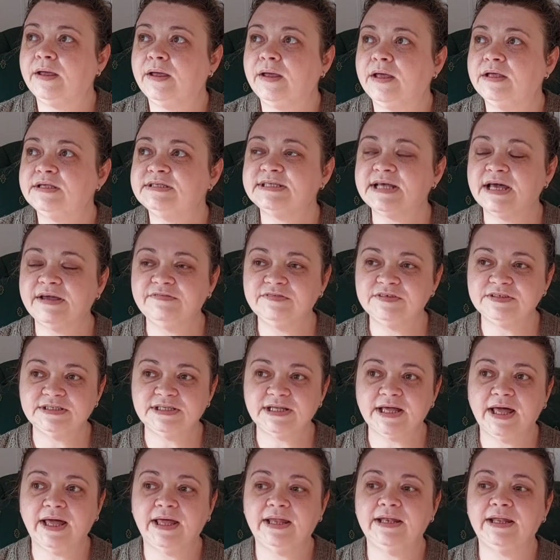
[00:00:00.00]
as I've
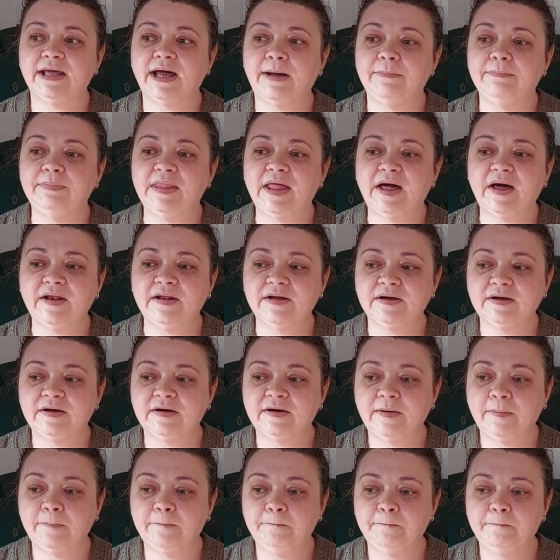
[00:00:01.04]
said, I'm not
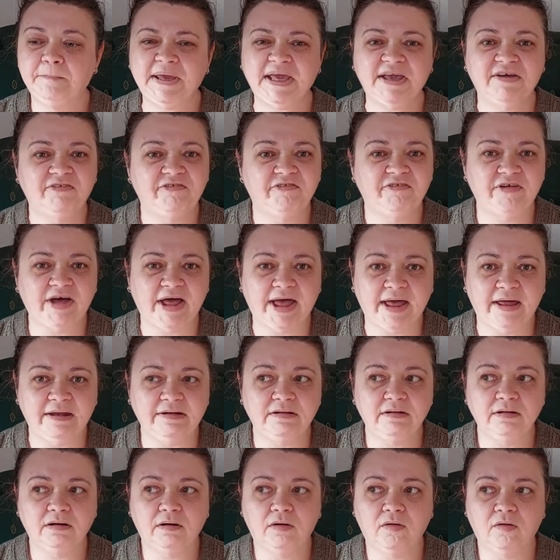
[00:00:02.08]
a big
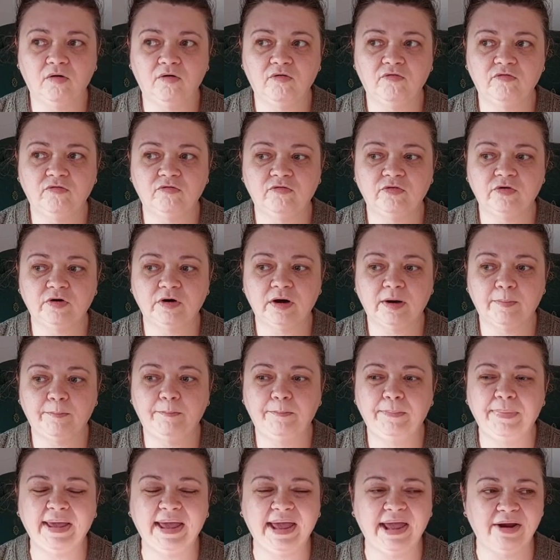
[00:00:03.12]
fan of
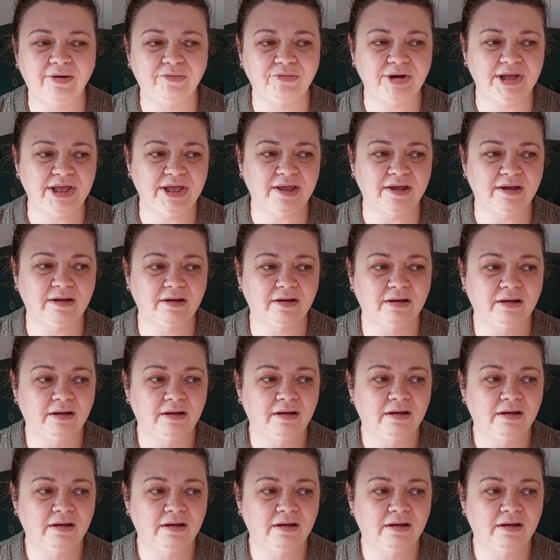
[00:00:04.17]
pairing